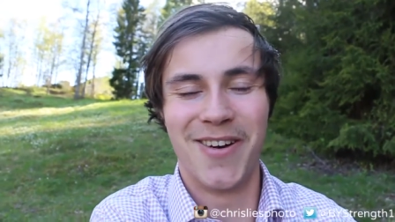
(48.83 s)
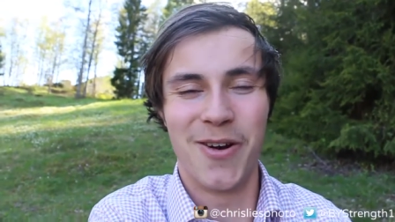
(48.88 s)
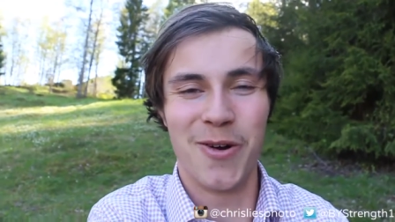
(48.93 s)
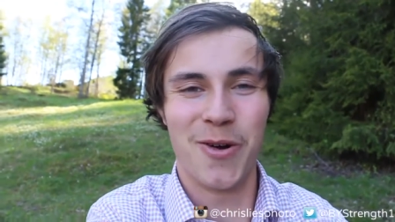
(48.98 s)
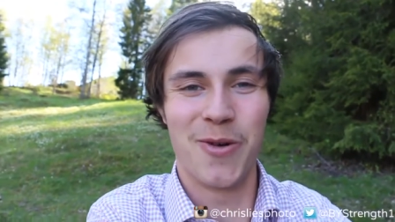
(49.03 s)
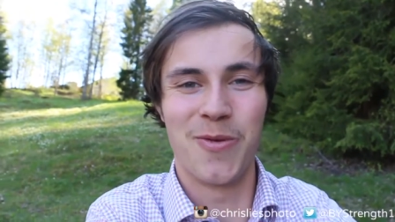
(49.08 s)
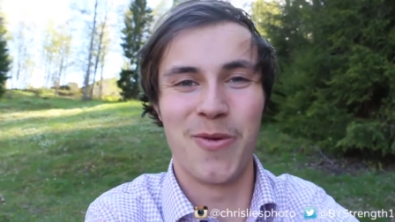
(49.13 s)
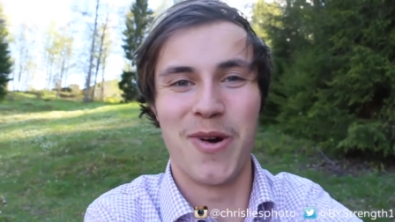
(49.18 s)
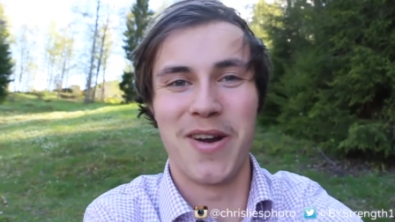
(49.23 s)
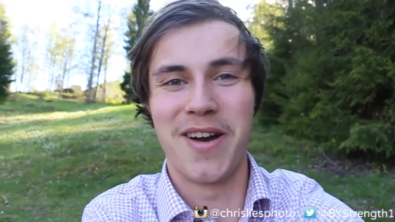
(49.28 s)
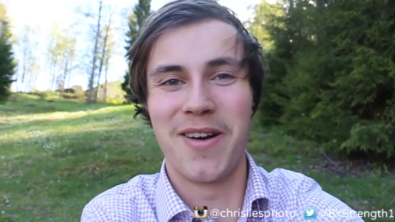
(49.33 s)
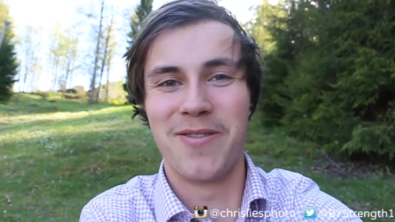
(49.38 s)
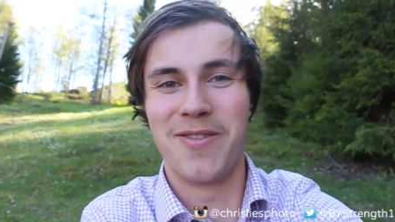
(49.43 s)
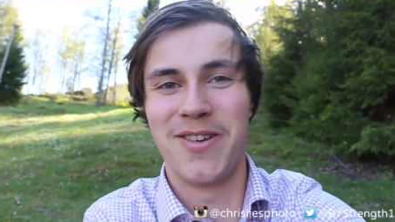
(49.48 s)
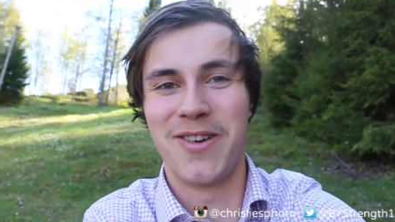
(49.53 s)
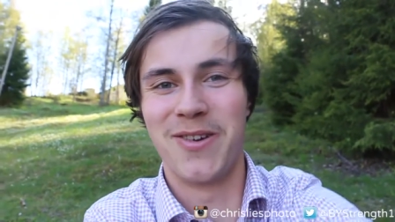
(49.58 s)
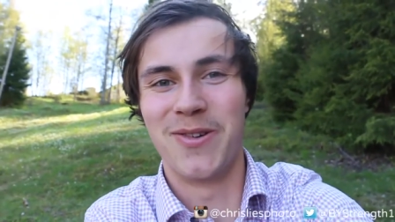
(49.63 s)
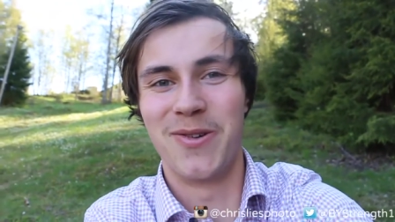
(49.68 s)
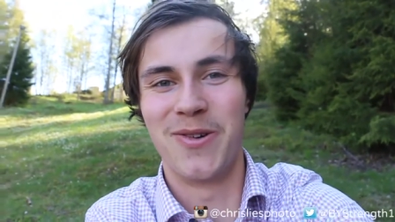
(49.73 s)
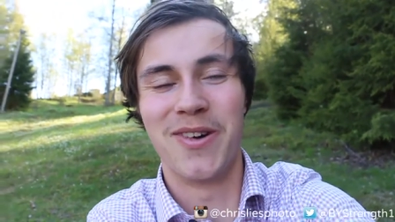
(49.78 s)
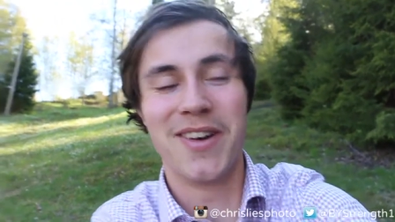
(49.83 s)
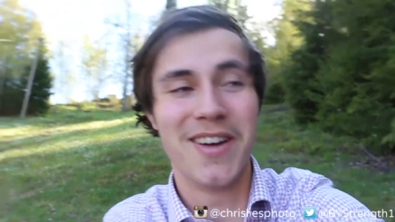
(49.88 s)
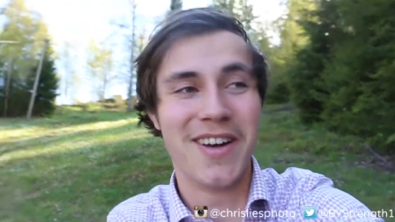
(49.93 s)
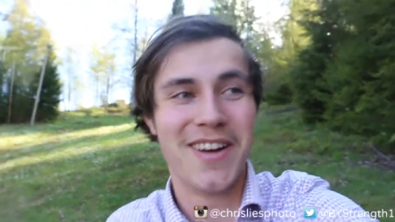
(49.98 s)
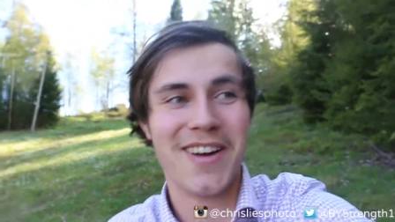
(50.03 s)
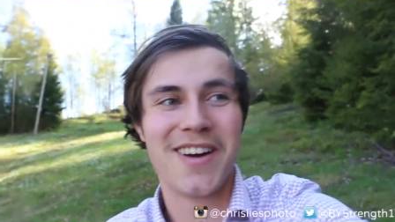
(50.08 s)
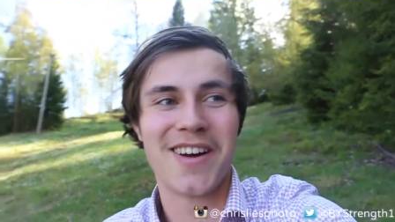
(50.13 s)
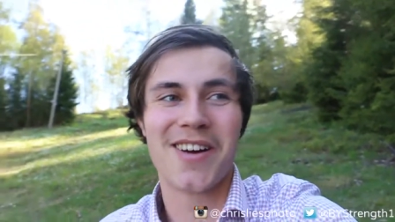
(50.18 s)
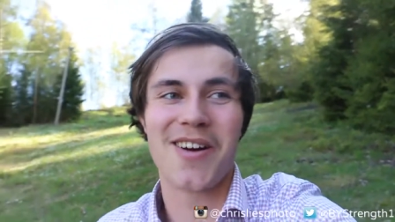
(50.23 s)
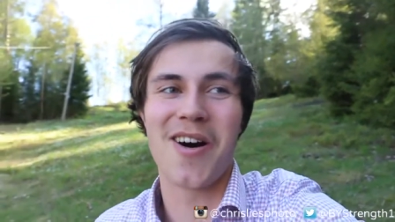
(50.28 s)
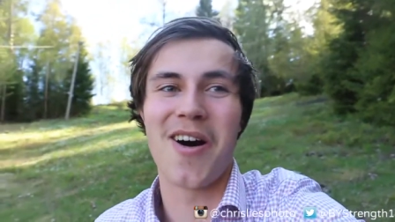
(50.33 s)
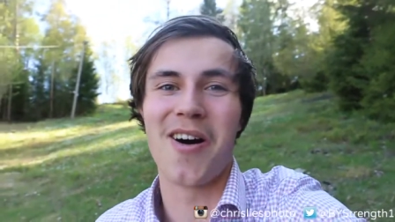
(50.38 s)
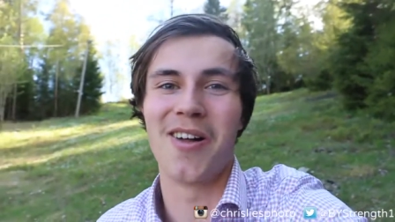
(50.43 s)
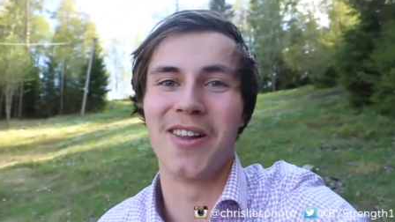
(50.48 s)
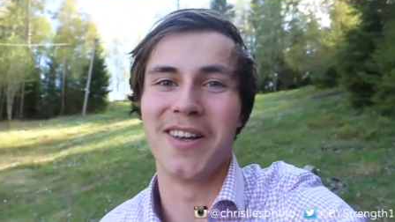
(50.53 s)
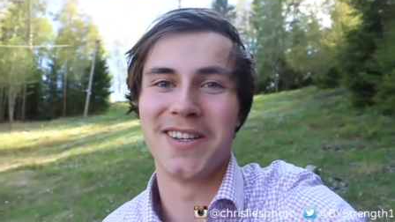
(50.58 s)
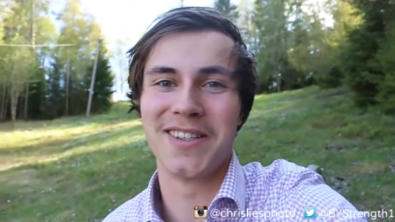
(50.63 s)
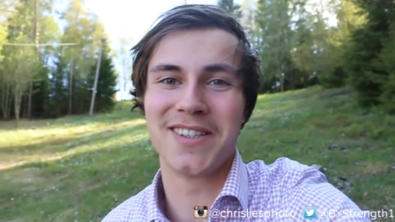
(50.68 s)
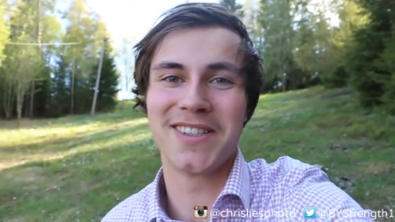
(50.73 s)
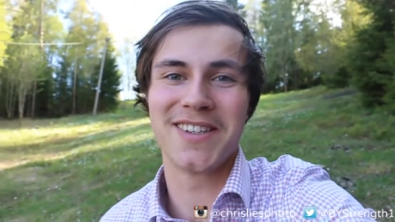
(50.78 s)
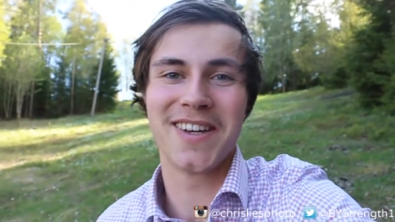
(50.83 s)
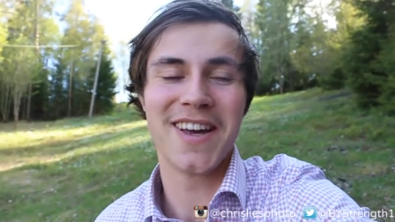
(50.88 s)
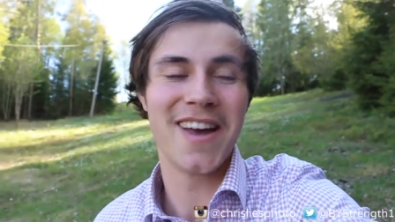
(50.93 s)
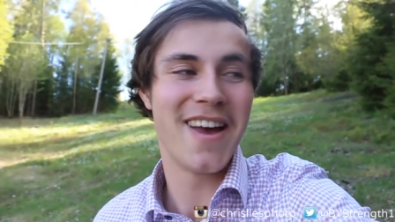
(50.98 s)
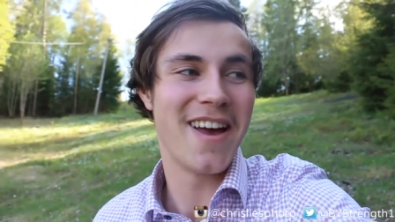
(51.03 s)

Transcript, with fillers: or whatever you call it,